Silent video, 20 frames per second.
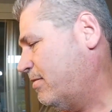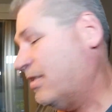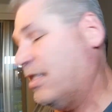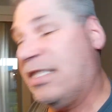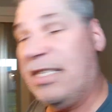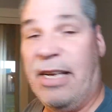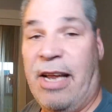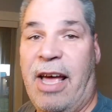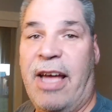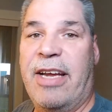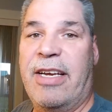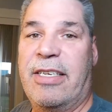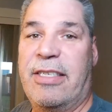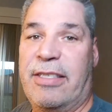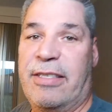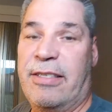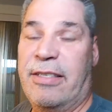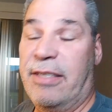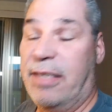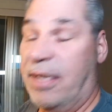it's
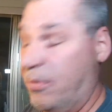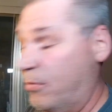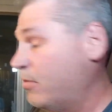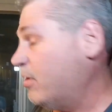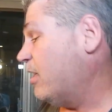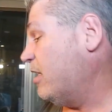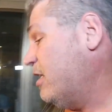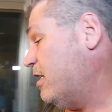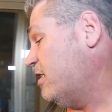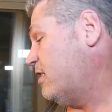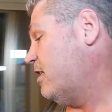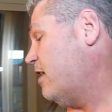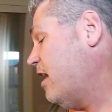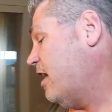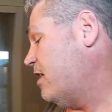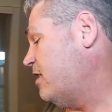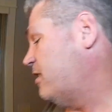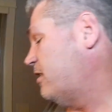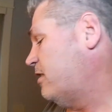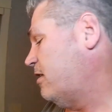nice. It really is
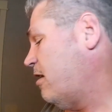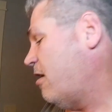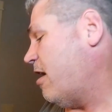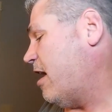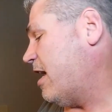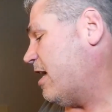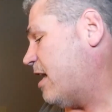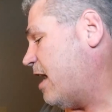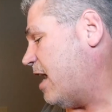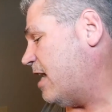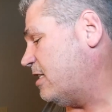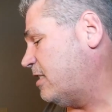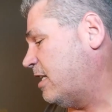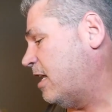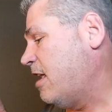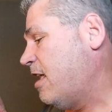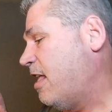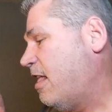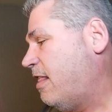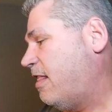nice. All right, guys,
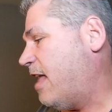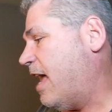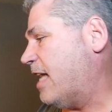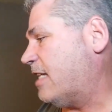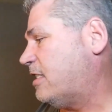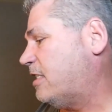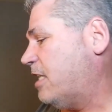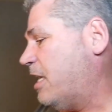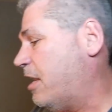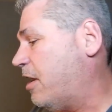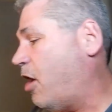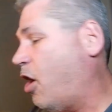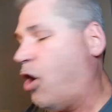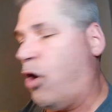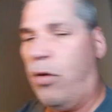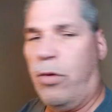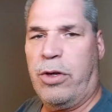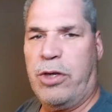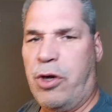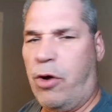that's it.
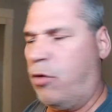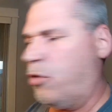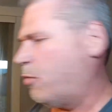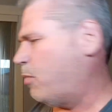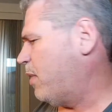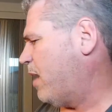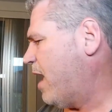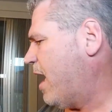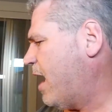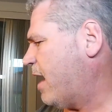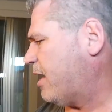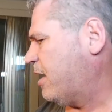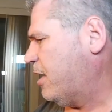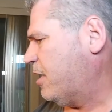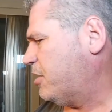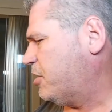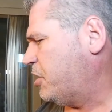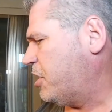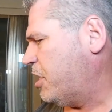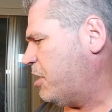Oh, total
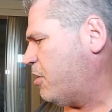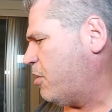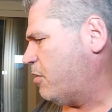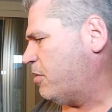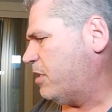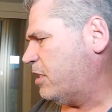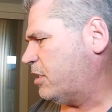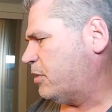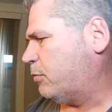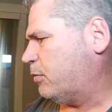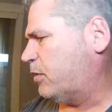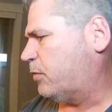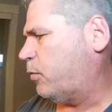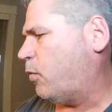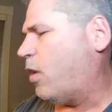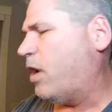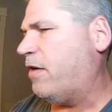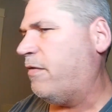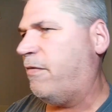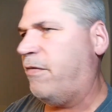package here. This was
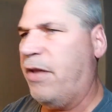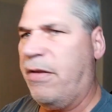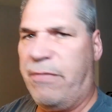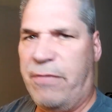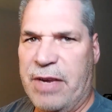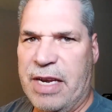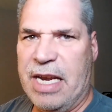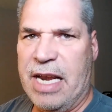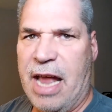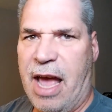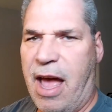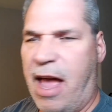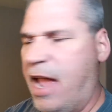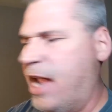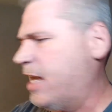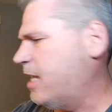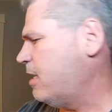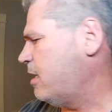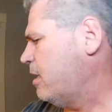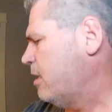
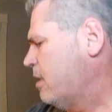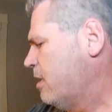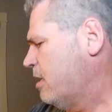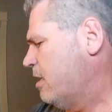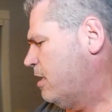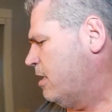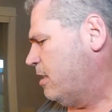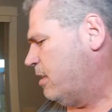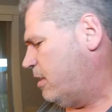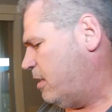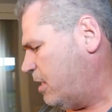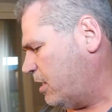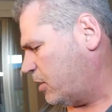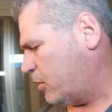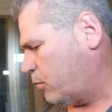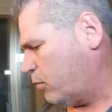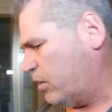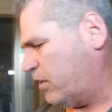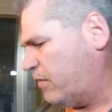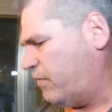$159.
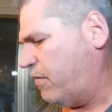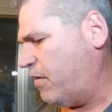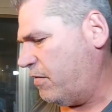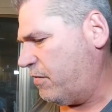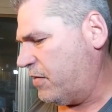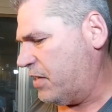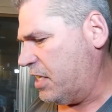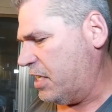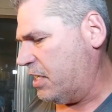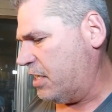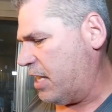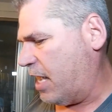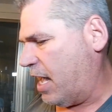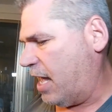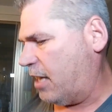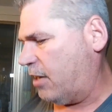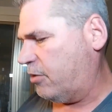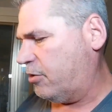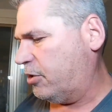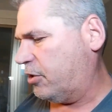This was
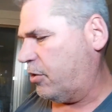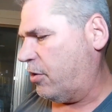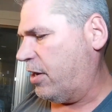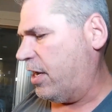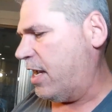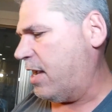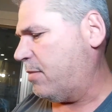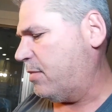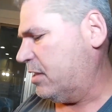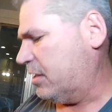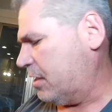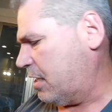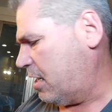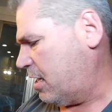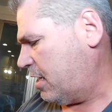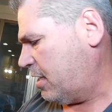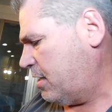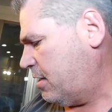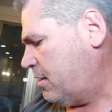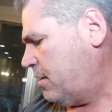$15 on
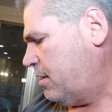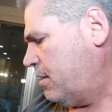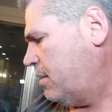Amazon.